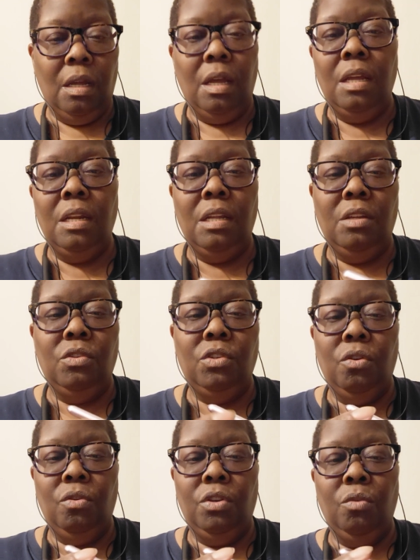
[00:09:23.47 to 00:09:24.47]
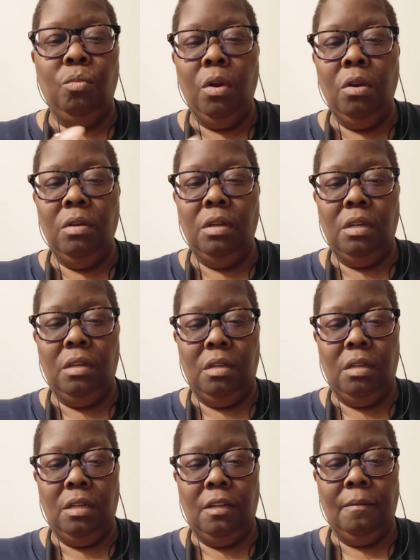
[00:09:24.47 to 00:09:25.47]
and then you turn your work.
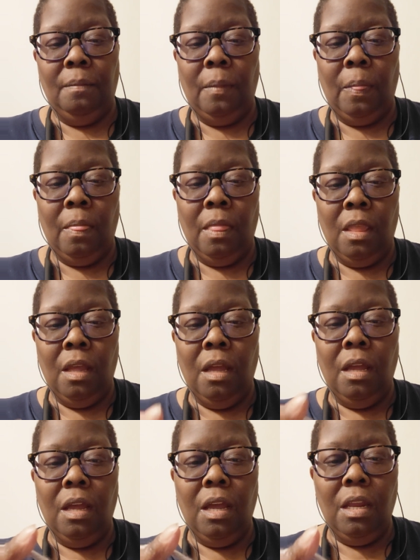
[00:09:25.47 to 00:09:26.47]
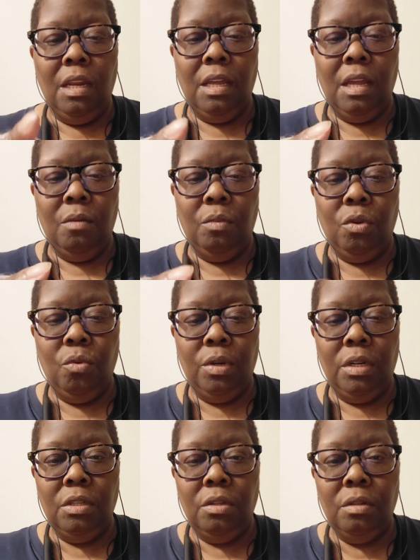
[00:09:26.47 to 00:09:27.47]
And again, we're
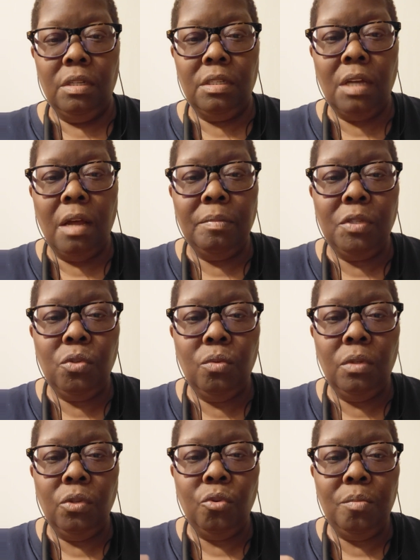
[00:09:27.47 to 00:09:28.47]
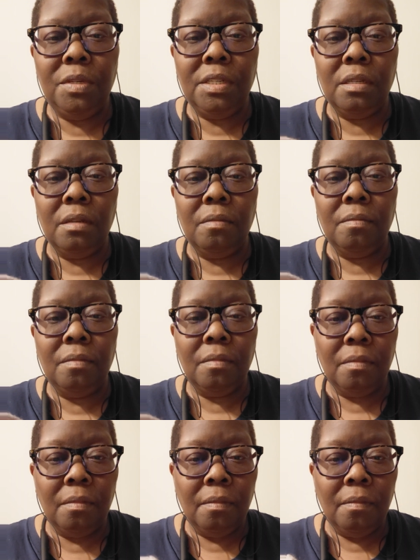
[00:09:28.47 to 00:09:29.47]
going under the top 2 loops
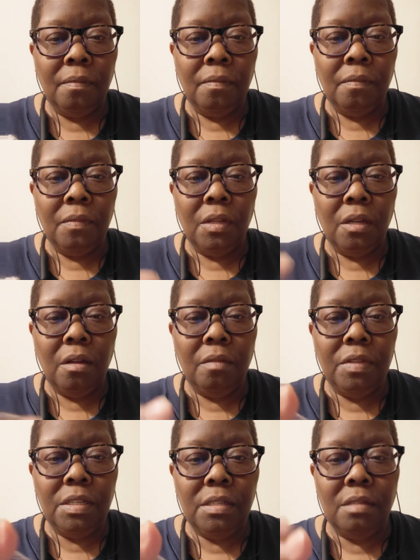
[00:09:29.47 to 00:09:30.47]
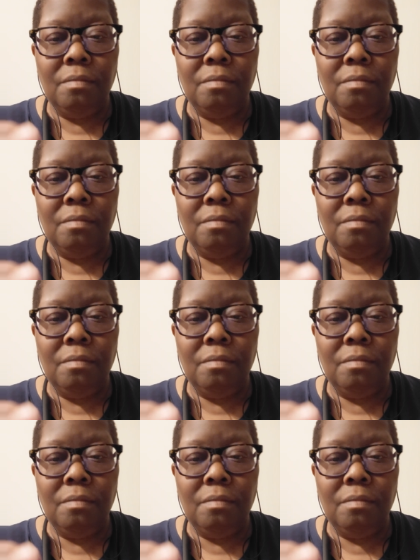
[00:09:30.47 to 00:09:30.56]
of the